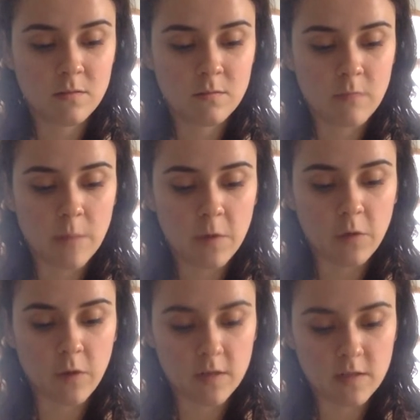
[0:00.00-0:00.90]
Mama
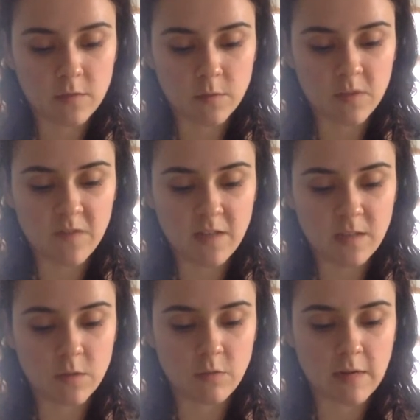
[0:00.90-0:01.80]
crossed the room to face
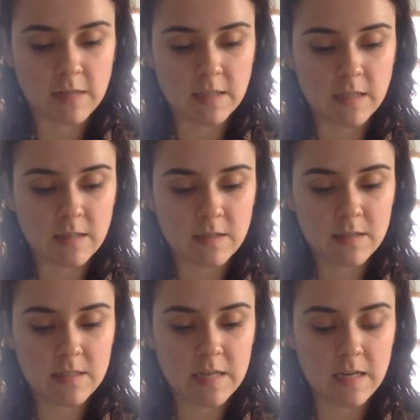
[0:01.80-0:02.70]
him directly,
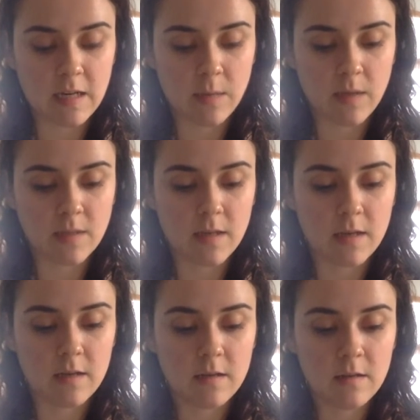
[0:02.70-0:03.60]
standing at my
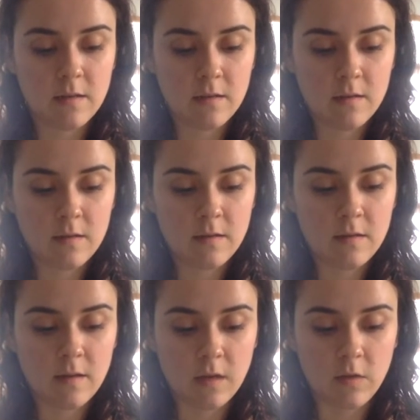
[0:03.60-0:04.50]
side.
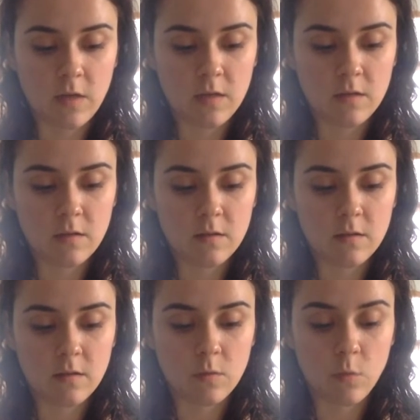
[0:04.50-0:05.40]
Henry,
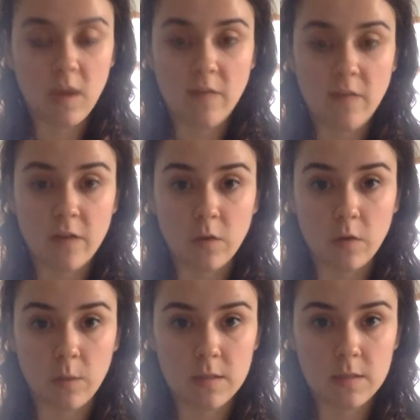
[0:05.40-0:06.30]
we have an
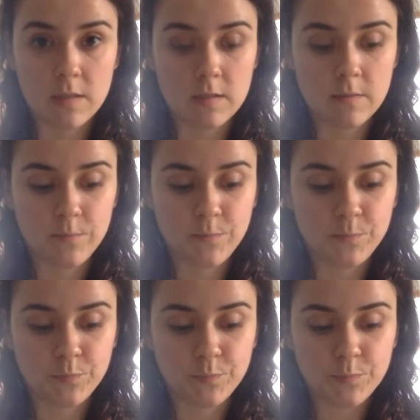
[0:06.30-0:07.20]
agreement.
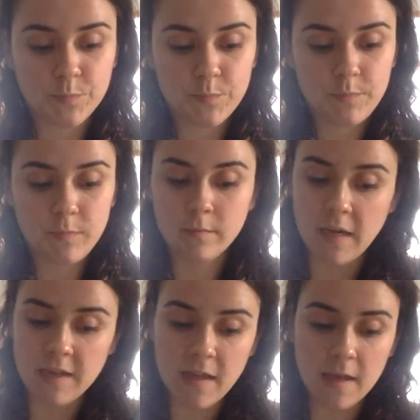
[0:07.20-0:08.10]

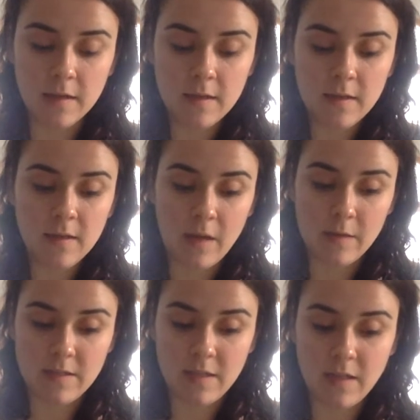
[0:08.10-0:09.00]
By then, I
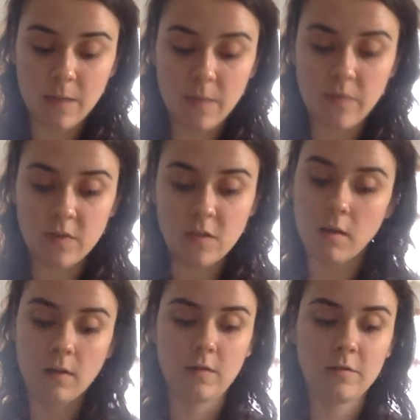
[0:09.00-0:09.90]
was sitting up even
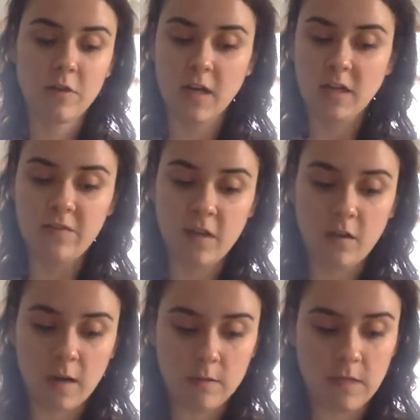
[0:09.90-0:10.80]
taller, trying to
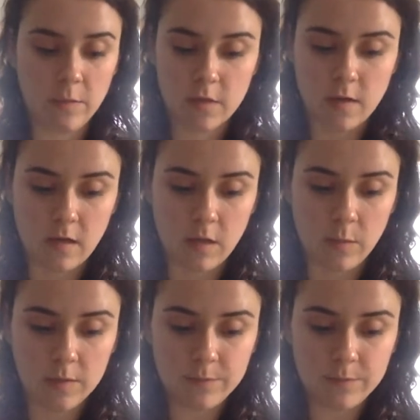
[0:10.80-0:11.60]
figure out what they were talking about.